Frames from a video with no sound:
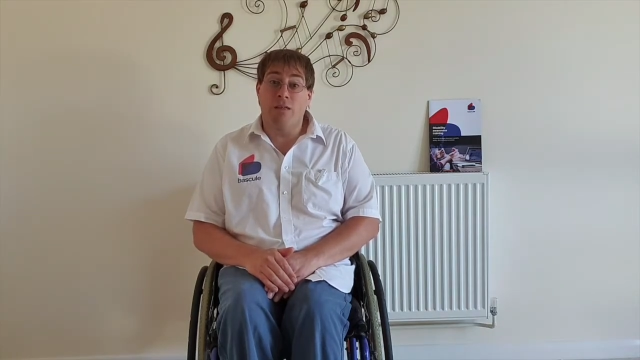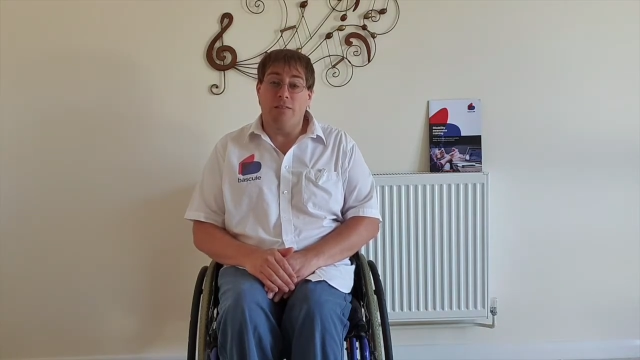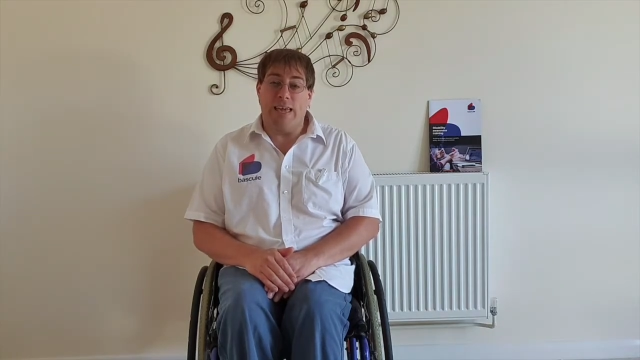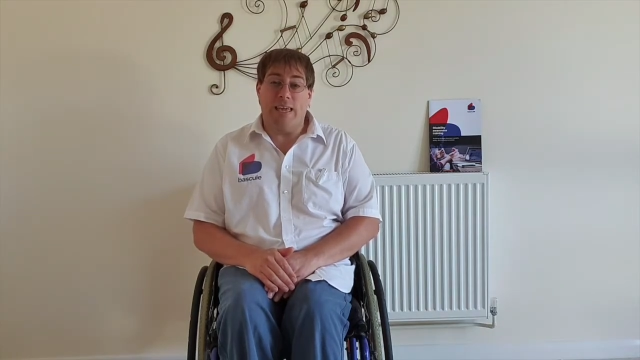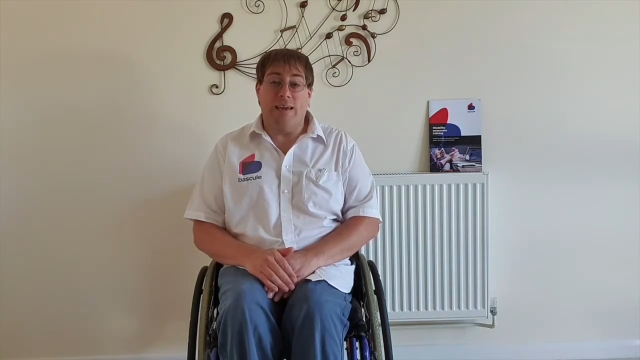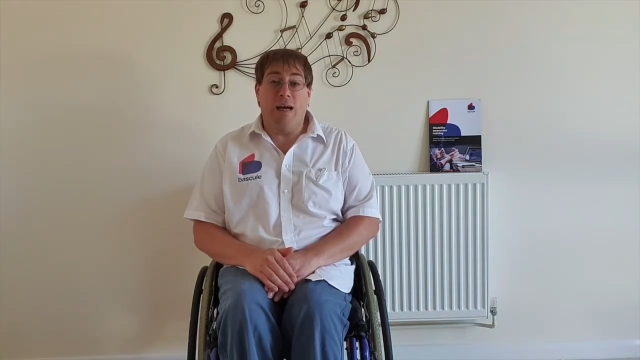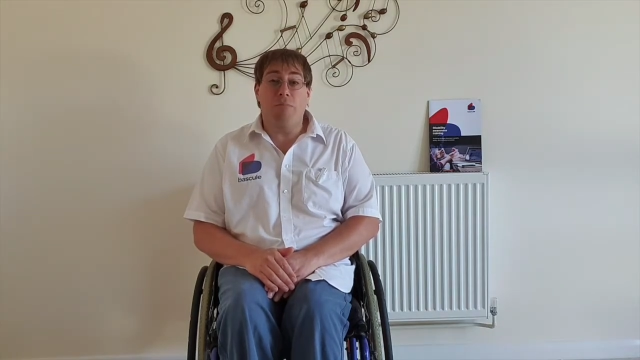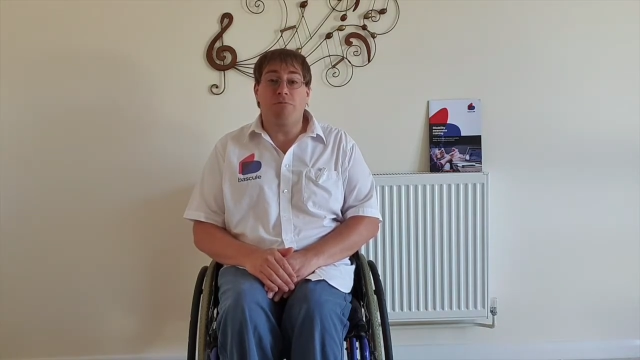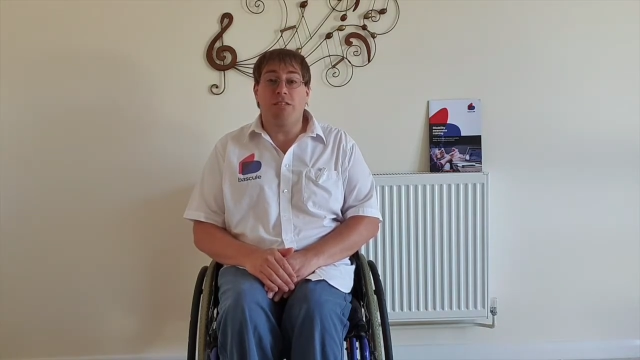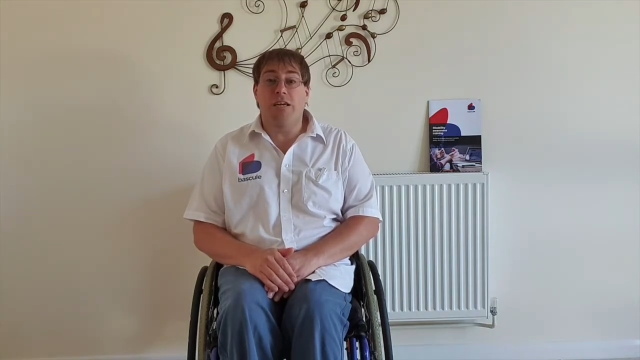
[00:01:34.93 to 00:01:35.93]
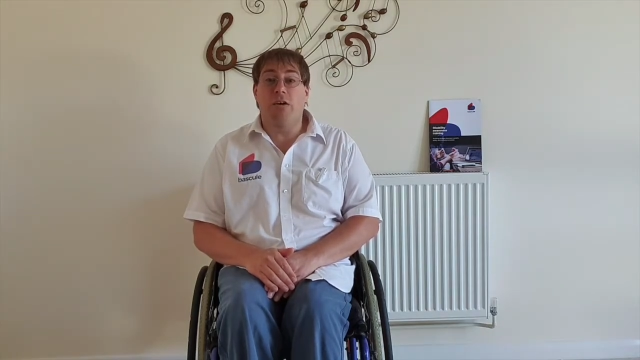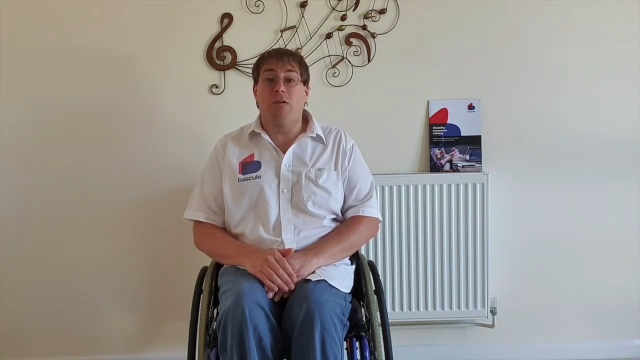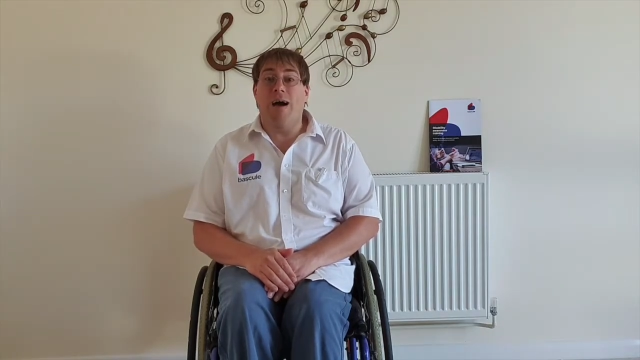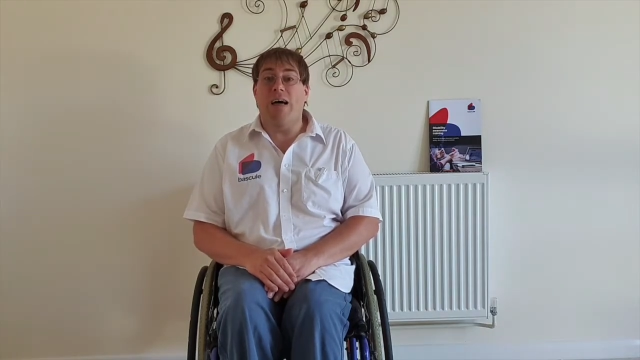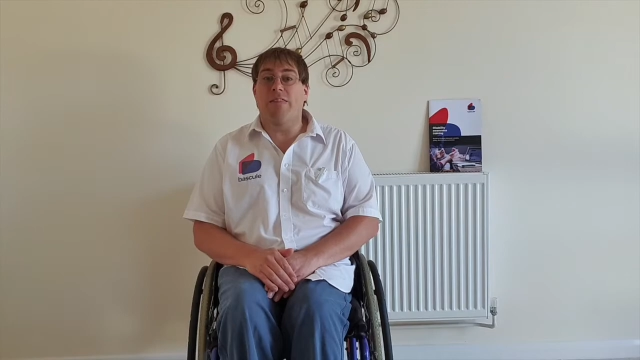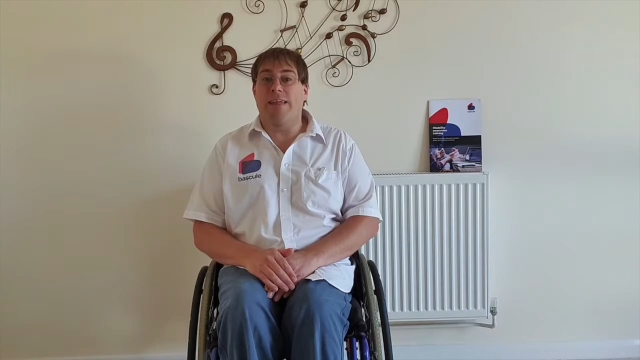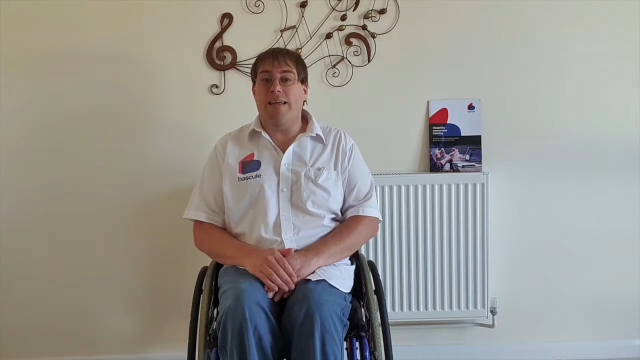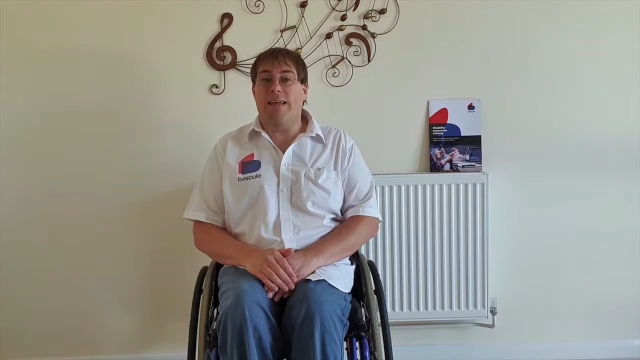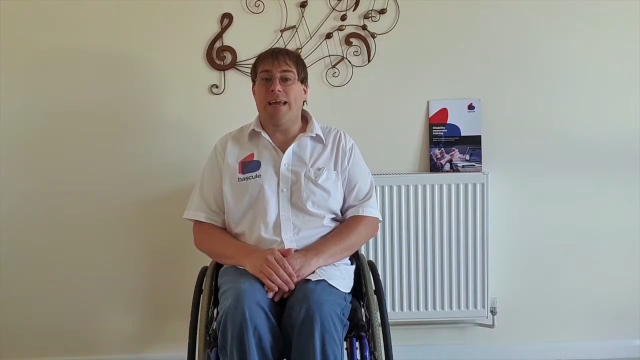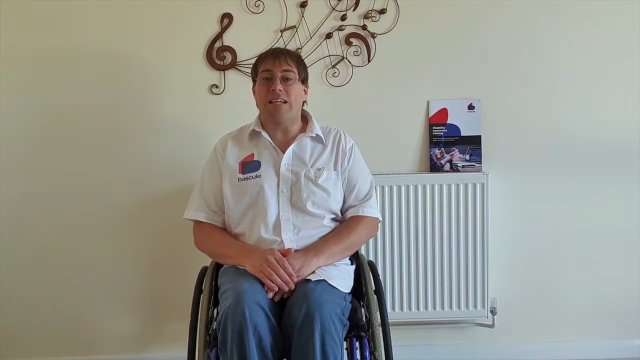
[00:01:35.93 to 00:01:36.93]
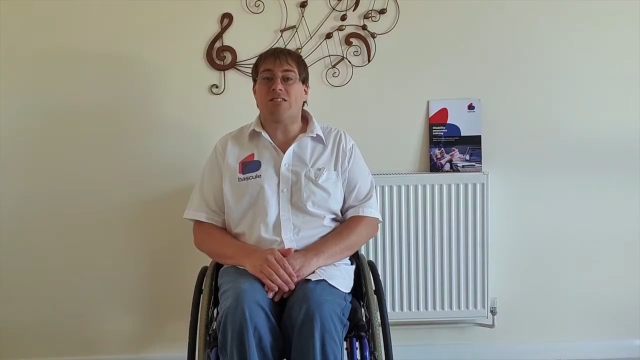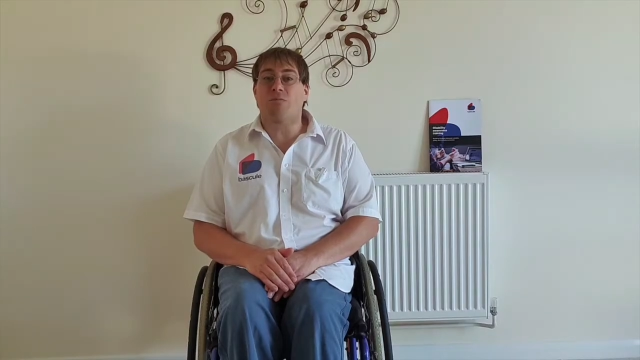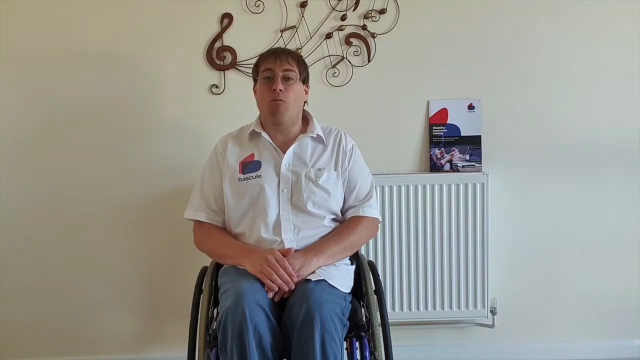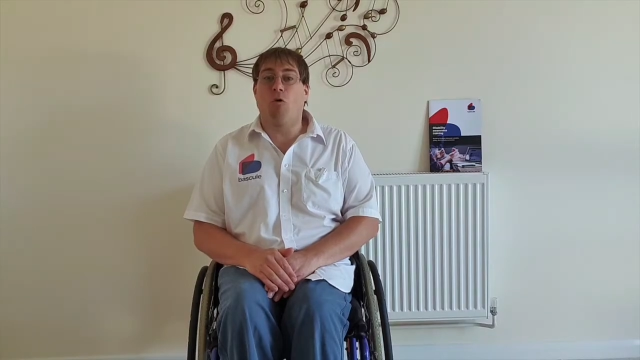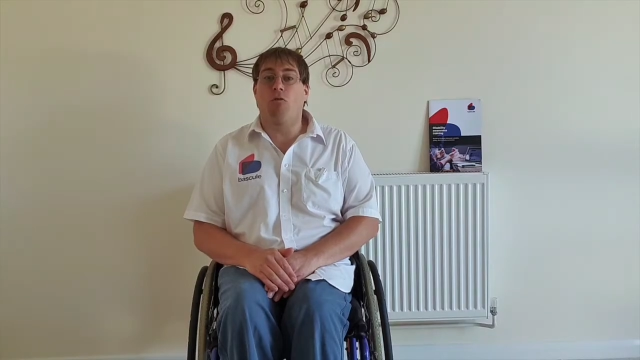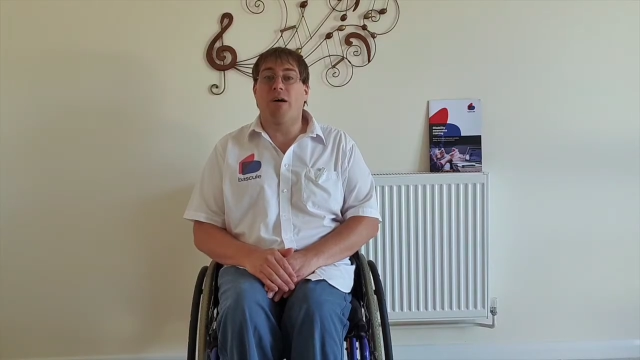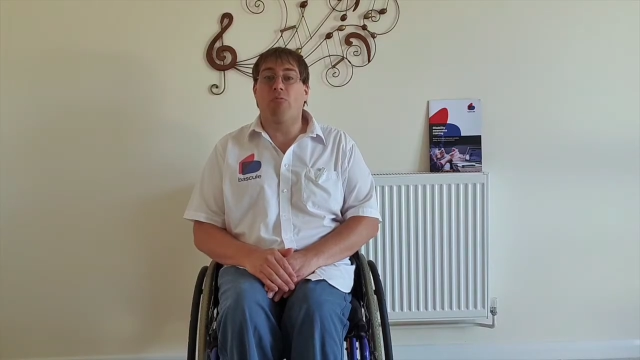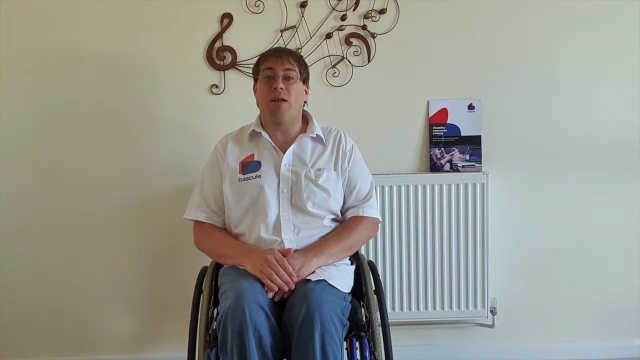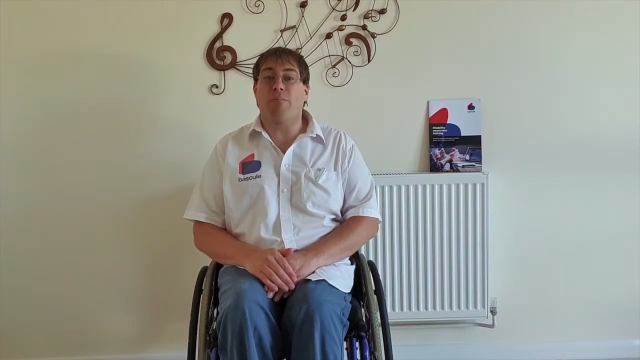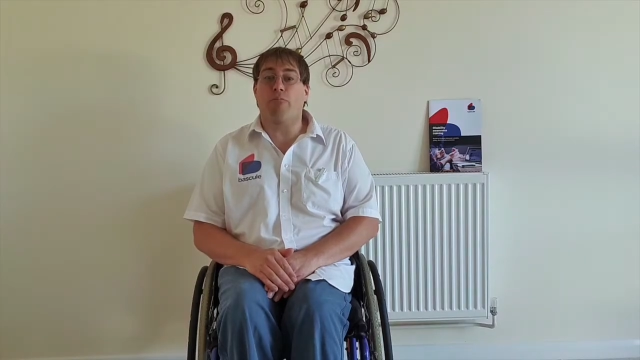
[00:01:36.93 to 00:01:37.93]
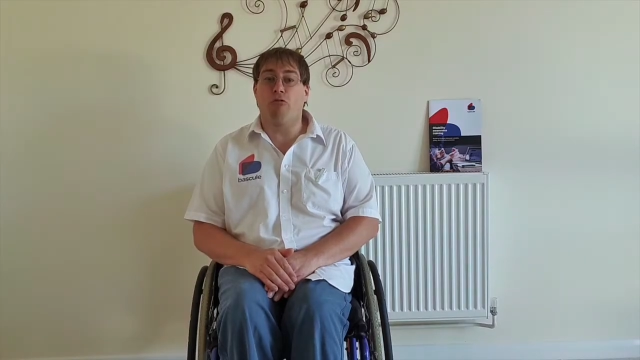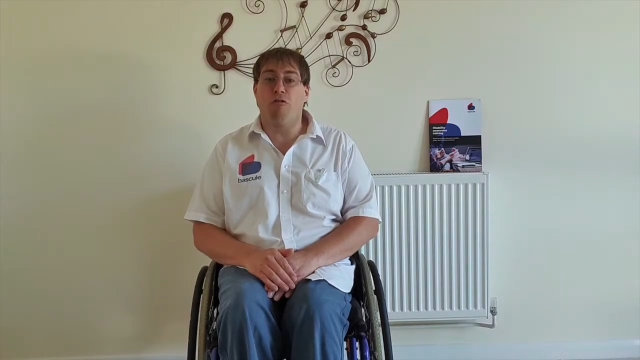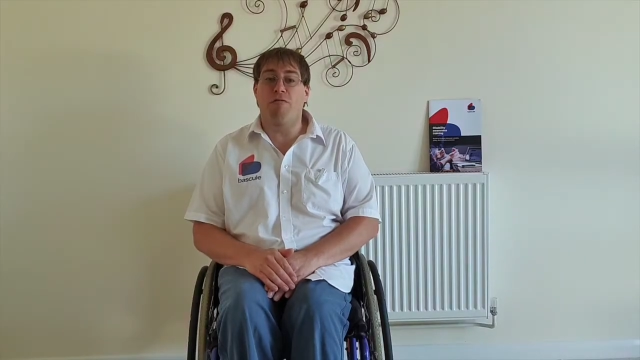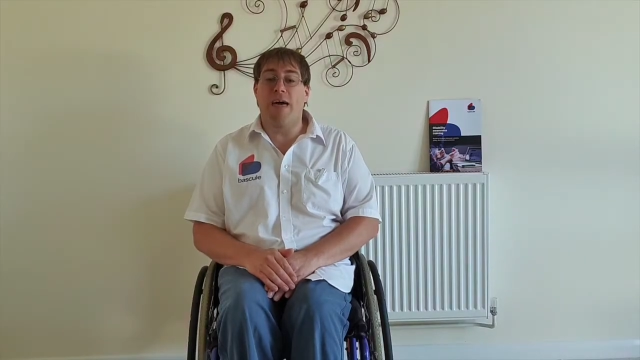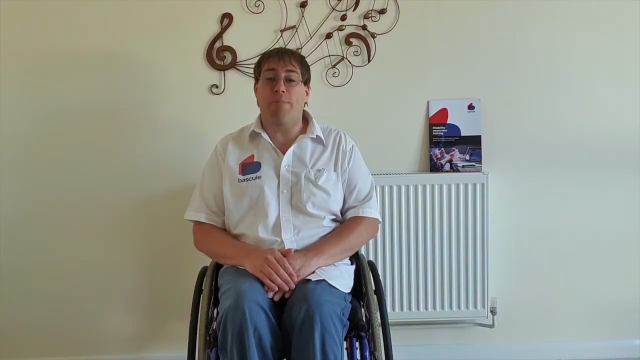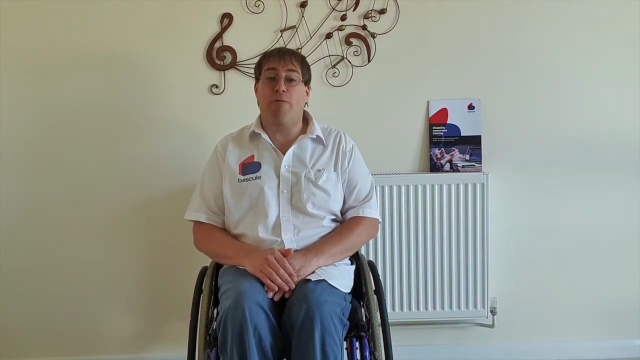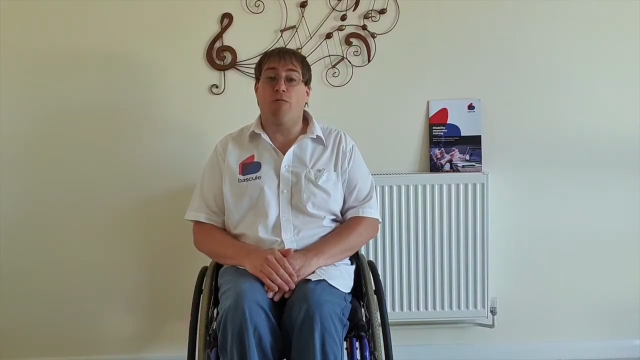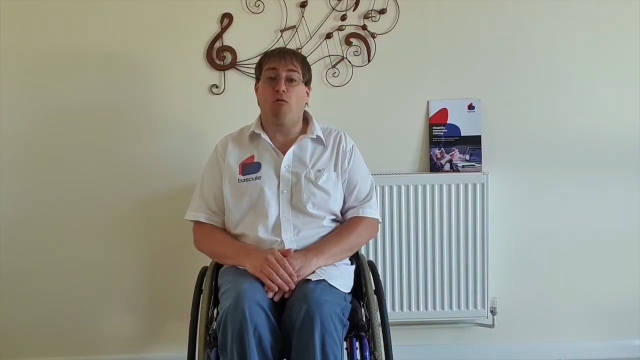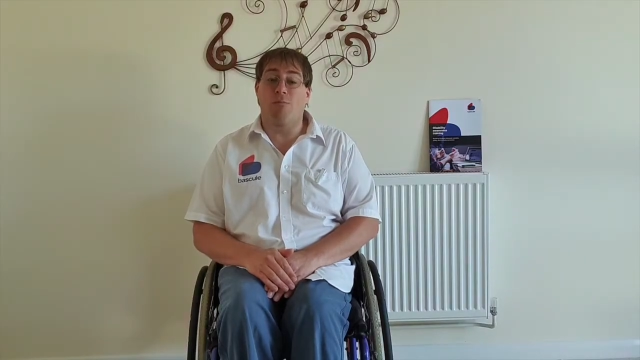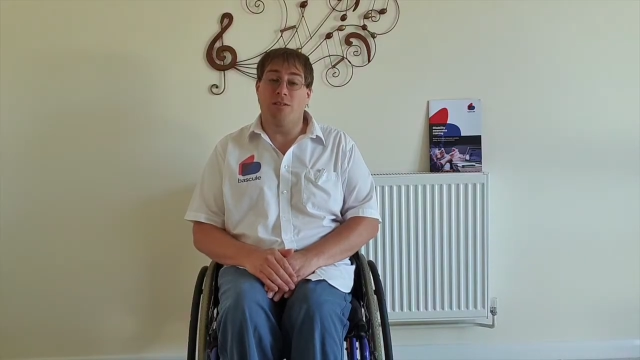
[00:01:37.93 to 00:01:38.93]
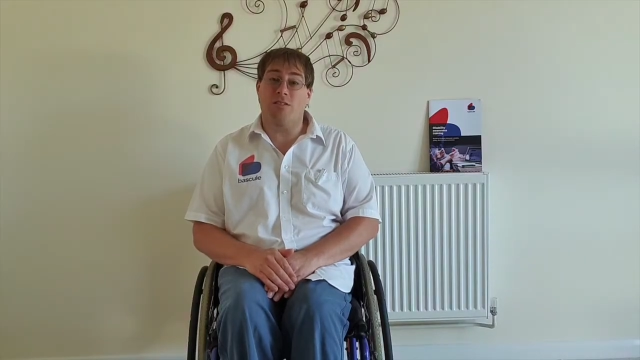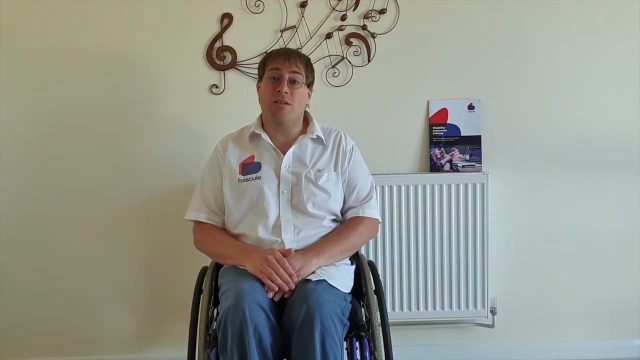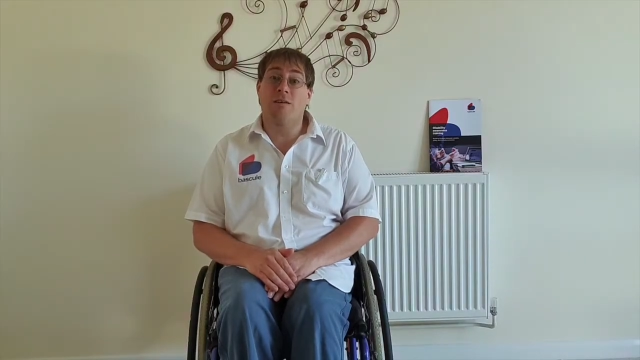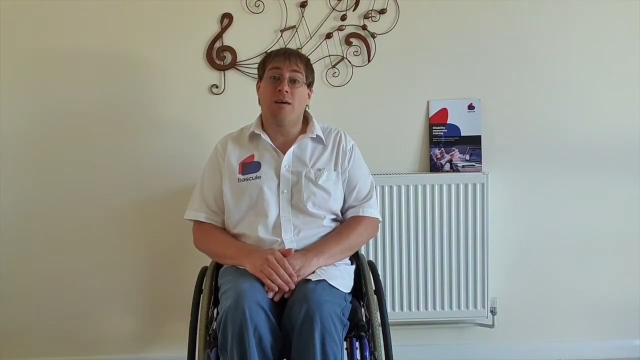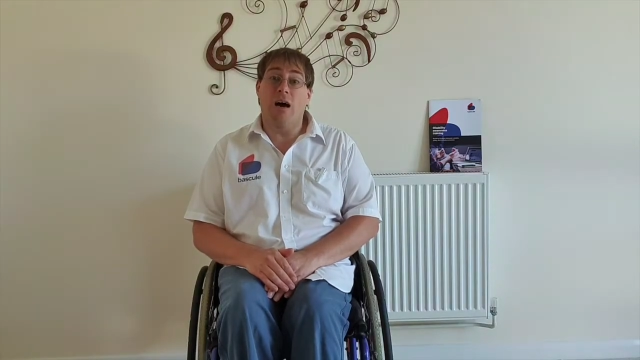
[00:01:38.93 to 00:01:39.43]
they can come to you and they can get support that will improve their performance.